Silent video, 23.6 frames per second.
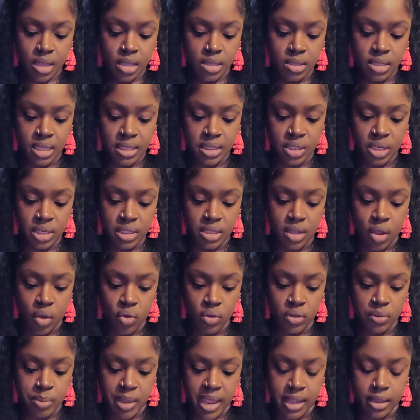This just
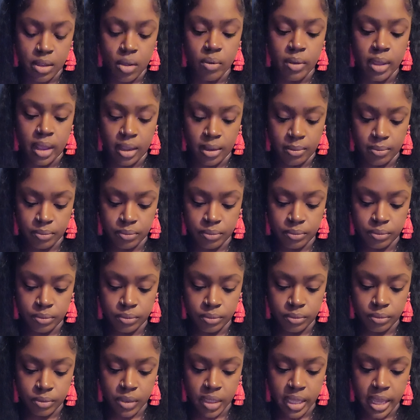goes back. Okay,
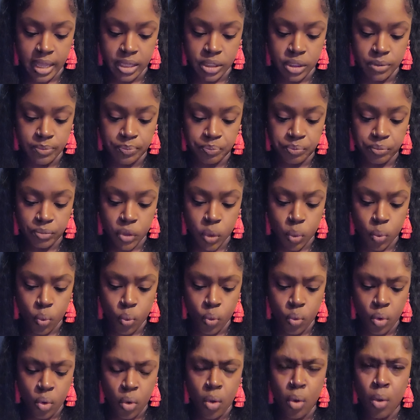gotcha.
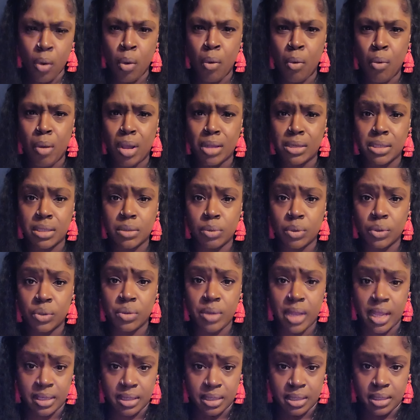Woo! I just want
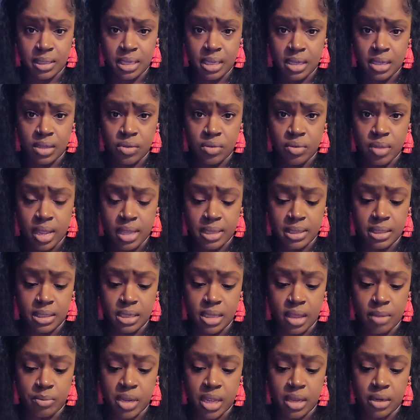you guys to see. You guys
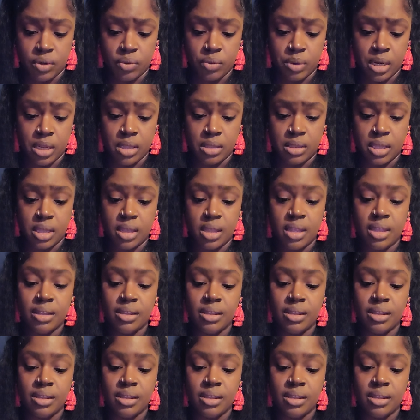see I'm not doing anything.